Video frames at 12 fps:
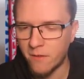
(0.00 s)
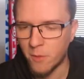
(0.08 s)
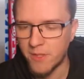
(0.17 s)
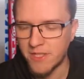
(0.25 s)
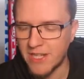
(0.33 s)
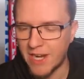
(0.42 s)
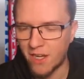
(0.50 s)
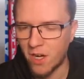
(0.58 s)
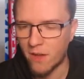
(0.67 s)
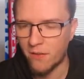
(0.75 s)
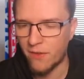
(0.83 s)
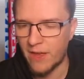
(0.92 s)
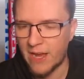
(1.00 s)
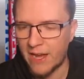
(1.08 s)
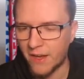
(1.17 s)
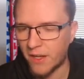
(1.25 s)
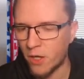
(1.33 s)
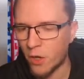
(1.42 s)
A mistake like
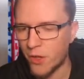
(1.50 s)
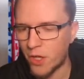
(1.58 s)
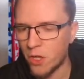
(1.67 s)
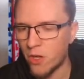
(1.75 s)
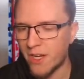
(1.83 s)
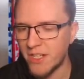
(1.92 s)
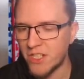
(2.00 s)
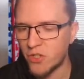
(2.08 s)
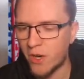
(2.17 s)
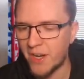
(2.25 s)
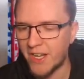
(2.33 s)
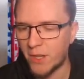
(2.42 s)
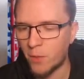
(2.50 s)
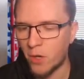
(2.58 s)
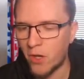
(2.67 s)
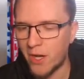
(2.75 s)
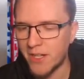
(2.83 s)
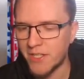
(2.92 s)
that, you know, that you're looking to try and
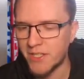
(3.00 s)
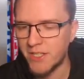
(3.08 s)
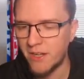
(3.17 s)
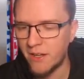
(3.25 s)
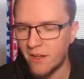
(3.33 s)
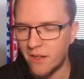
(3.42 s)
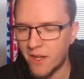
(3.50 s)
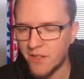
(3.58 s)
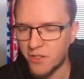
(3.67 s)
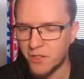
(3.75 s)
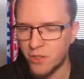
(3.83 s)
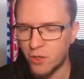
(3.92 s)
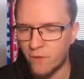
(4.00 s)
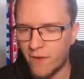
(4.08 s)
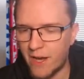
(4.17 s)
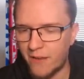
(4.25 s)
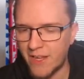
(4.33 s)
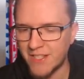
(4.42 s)
equalise, and you do
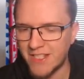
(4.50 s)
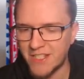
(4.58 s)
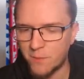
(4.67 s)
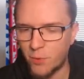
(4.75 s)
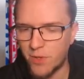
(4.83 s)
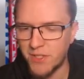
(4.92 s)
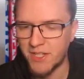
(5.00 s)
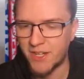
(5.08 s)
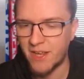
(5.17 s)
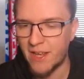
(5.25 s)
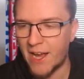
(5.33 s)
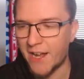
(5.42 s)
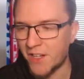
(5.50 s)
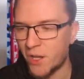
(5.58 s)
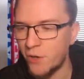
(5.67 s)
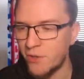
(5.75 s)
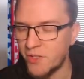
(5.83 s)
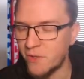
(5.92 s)
that. That's disappointing. And
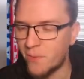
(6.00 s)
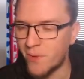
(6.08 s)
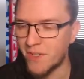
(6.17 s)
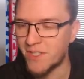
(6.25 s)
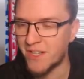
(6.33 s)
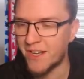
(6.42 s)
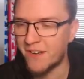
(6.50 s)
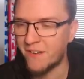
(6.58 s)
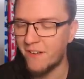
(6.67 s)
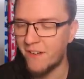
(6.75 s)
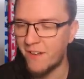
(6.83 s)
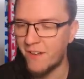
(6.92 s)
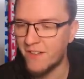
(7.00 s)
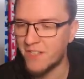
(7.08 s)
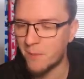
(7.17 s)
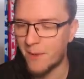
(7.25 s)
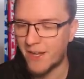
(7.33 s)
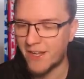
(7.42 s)
Kuzu puts it in
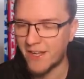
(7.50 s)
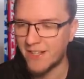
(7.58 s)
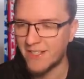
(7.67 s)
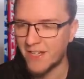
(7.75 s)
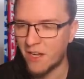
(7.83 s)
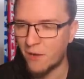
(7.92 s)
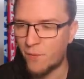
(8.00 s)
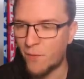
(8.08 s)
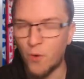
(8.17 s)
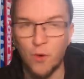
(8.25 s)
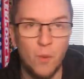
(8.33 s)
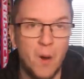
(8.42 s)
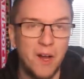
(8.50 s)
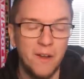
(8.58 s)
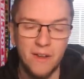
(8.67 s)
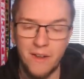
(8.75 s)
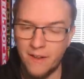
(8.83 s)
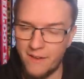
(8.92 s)
to make it
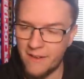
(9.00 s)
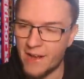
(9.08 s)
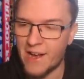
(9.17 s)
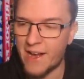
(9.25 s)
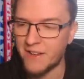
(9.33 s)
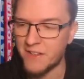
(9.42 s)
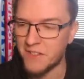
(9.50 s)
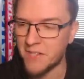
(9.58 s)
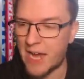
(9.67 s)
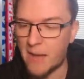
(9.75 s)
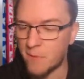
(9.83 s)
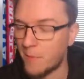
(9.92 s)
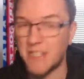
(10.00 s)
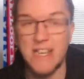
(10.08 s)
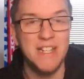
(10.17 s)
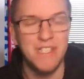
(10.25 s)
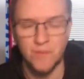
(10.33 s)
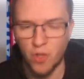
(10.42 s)
4-1, uh, and Hammarby's
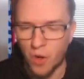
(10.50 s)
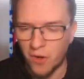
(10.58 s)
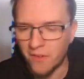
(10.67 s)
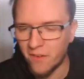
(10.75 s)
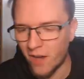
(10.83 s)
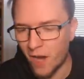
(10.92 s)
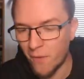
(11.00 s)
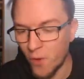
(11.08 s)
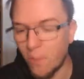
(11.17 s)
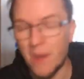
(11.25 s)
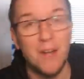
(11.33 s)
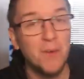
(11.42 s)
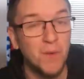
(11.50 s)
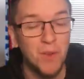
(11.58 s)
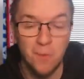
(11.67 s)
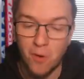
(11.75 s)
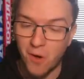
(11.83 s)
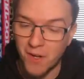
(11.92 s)
heads have gone. I feel bad for
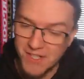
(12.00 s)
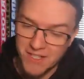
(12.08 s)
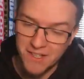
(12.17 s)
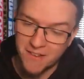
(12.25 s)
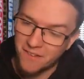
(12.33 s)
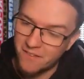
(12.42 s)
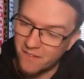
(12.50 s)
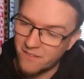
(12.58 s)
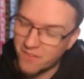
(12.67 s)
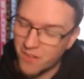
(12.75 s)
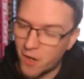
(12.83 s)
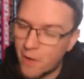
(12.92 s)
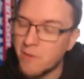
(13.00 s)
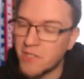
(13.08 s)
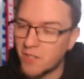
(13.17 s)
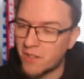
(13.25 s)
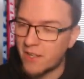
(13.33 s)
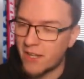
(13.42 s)
them, honestly. You know, that was
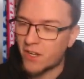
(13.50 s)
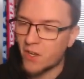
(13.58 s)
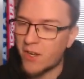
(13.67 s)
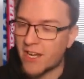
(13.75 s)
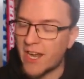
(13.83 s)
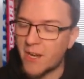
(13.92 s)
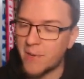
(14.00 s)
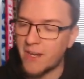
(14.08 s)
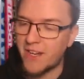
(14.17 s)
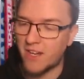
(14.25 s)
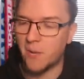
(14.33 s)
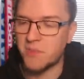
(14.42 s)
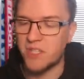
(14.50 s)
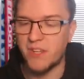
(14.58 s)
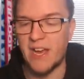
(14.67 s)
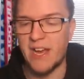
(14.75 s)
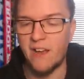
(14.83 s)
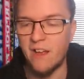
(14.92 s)
a good game leading up to
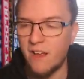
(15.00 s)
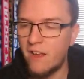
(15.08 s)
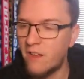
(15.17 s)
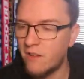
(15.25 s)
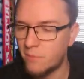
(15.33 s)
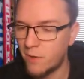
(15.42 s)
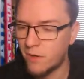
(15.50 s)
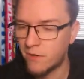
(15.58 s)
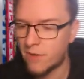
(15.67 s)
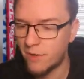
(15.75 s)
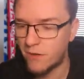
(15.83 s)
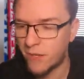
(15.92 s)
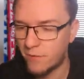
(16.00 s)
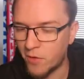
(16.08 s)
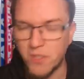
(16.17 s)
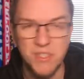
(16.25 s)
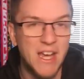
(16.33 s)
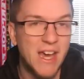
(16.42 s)
that. But they've, they've
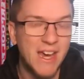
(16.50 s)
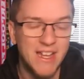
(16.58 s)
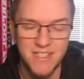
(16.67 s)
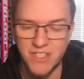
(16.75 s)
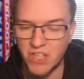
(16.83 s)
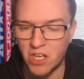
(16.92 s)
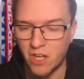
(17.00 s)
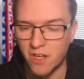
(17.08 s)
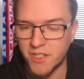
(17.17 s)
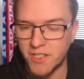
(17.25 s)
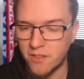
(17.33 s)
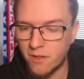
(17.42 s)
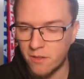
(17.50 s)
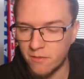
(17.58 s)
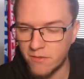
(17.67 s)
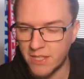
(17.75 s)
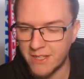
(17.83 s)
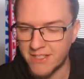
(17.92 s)
lost their heads in the last,
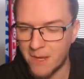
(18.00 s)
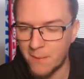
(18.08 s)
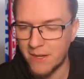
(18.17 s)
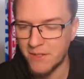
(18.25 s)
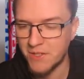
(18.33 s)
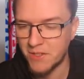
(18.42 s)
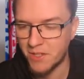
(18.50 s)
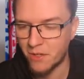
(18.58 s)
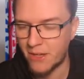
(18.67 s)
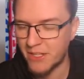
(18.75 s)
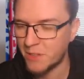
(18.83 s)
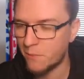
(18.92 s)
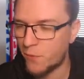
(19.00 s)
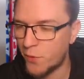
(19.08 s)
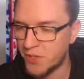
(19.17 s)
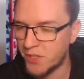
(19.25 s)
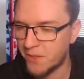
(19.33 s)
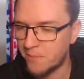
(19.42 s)
say, 10 minutes or so. That's
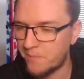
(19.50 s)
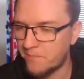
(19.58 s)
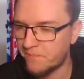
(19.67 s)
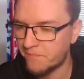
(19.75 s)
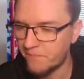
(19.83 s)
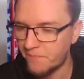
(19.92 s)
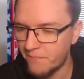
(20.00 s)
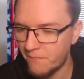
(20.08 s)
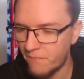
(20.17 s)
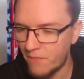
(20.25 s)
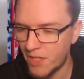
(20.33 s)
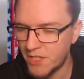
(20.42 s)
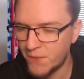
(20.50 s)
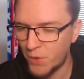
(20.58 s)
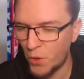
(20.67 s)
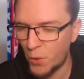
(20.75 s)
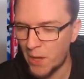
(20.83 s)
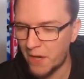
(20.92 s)
unfortunate. It's
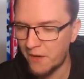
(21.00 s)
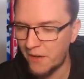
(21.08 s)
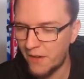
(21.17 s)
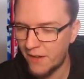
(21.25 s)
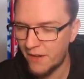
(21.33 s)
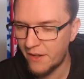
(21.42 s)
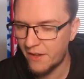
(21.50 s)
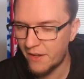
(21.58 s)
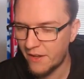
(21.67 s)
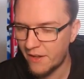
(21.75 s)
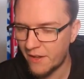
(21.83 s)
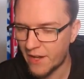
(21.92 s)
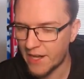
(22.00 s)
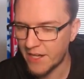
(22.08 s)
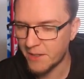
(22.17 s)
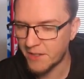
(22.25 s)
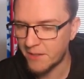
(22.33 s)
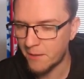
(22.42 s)
4 1.
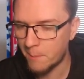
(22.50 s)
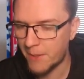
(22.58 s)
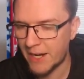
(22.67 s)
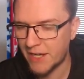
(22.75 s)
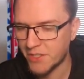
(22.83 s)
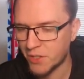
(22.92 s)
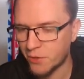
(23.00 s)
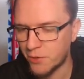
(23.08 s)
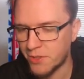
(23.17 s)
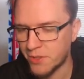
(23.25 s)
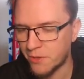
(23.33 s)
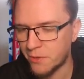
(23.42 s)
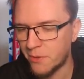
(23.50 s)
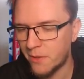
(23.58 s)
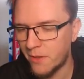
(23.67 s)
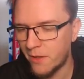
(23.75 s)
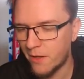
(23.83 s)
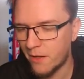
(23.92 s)
And Menas Kusu
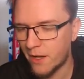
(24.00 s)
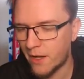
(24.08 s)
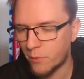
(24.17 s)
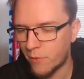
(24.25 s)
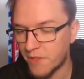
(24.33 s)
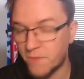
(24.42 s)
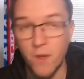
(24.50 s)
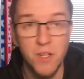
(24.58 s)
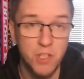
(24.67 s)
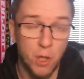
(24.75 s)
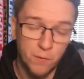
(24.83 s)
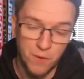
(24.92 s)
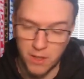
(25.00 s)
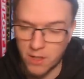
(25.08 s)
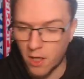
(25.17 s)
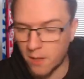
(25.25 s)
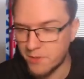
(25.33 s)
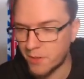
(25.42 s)
uh, with his first goal for the
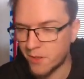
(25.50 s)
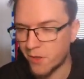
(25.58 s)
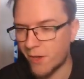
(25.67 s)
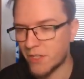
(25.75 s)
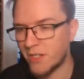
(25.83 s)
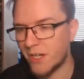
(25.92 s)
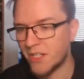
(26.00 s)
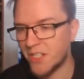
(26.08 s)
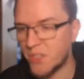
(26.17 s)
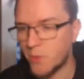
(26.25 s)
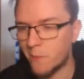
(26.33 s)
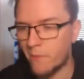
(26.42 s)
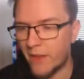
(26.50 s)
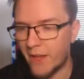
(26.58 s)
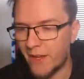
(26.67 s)
club. So congratulations to him